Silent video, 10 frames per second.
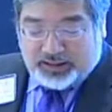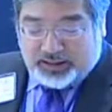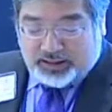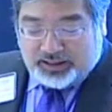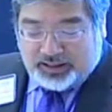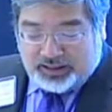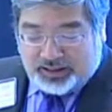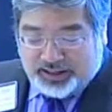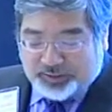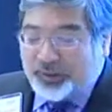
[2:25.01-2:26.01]

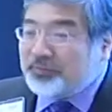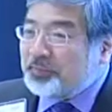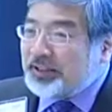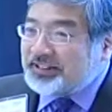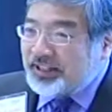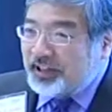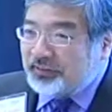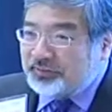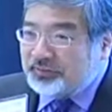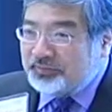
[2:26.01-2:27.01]
I speak for
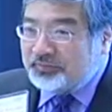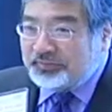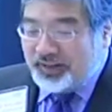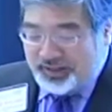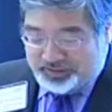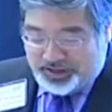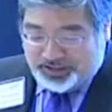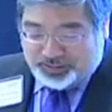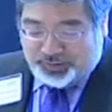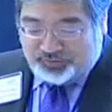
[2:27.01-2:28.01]
myself. I do
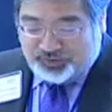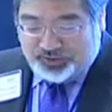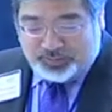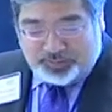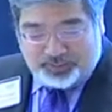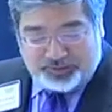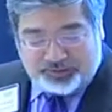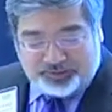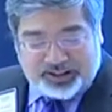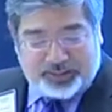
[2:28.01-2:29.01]
not speak for the Department
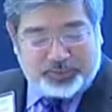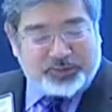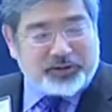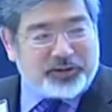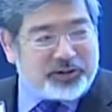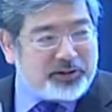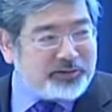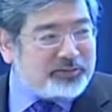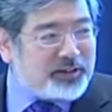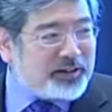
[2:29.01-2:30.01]
of Labor
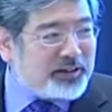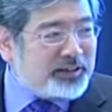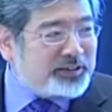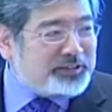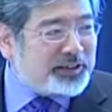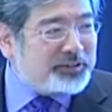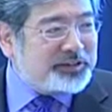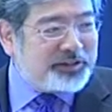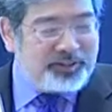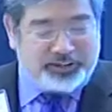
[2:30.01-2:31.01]
or
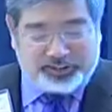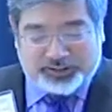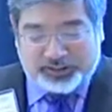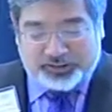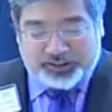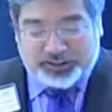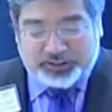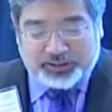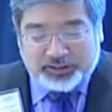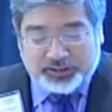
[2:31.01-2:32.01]
Secretary Hilda Solis